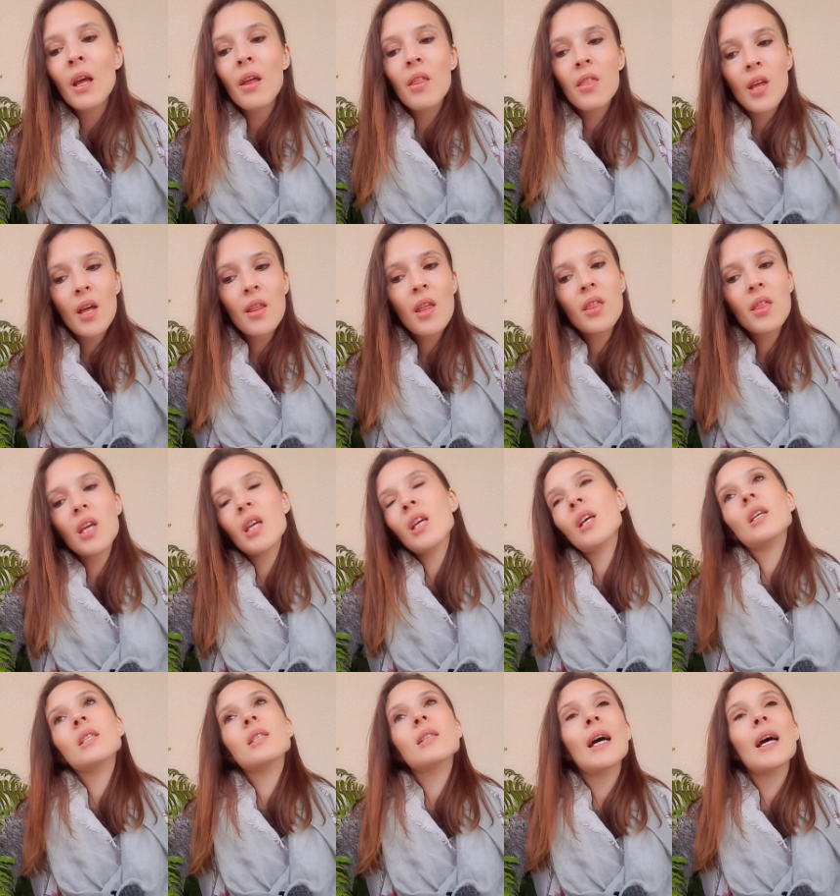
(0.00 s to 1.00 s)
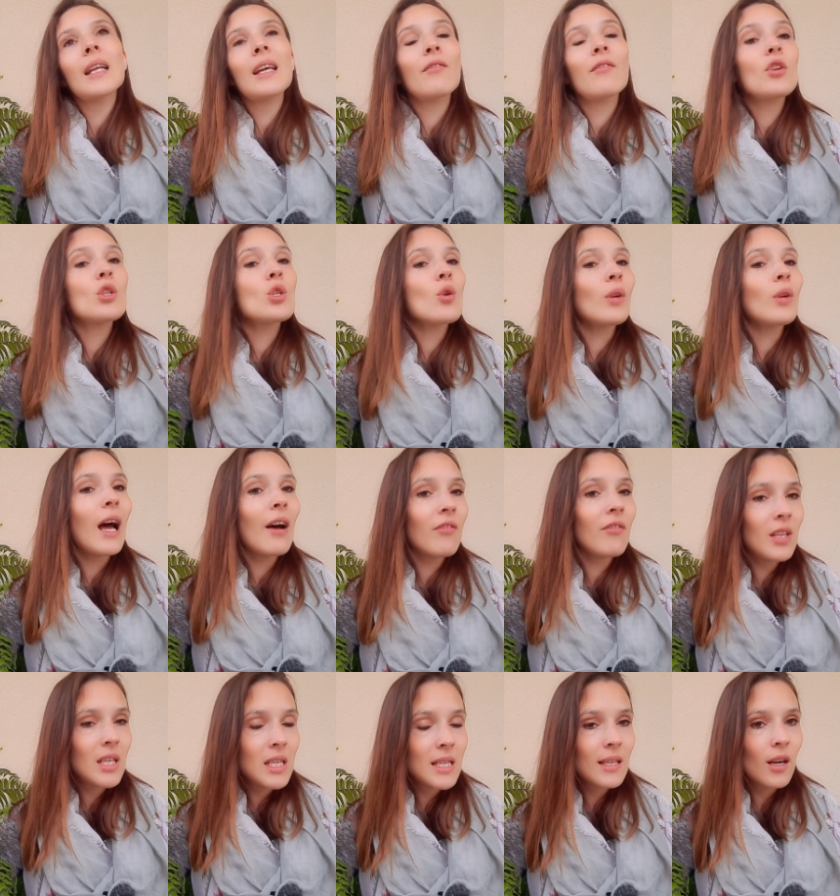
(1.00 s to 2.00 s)
The other thing is that if you don't have
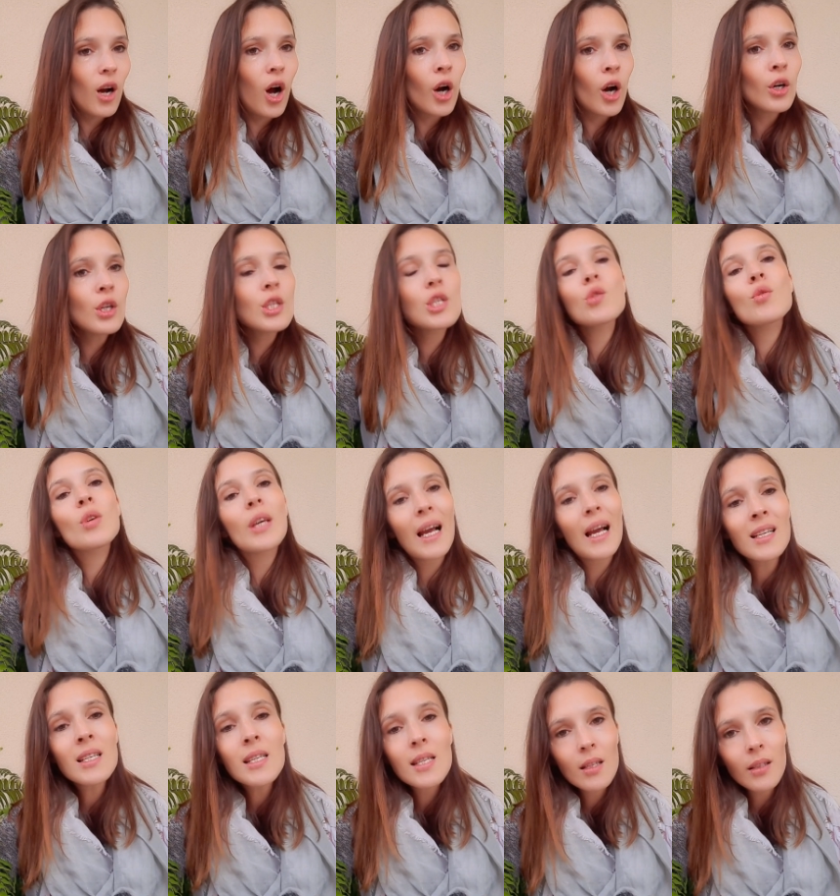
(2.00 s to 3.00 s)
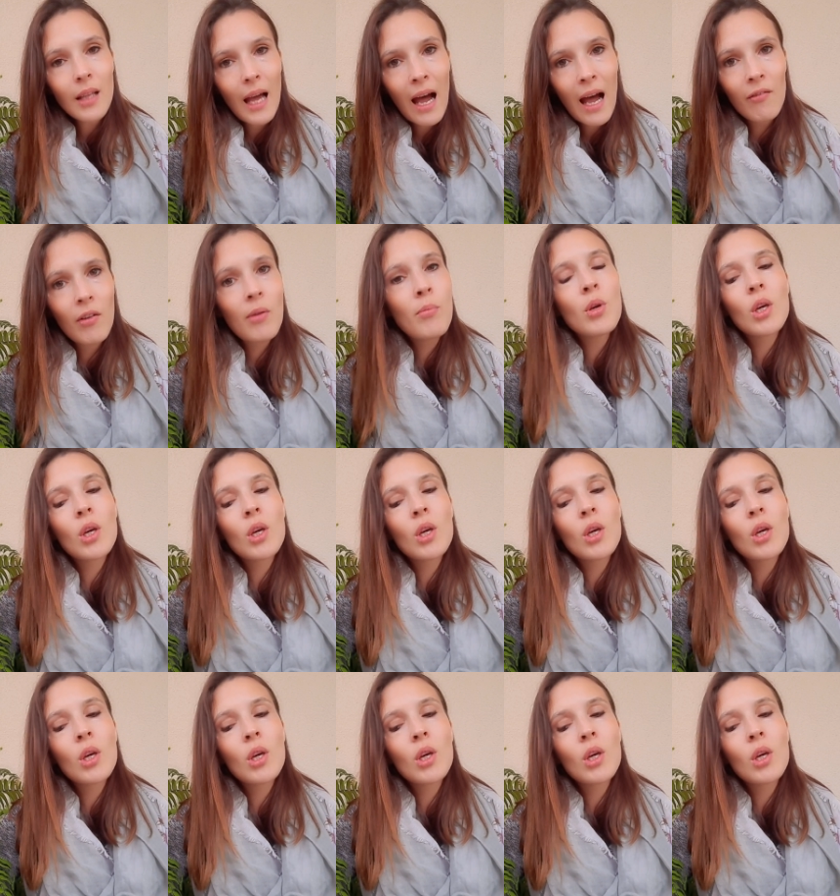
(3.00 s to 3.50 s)
these cards, you can still have them.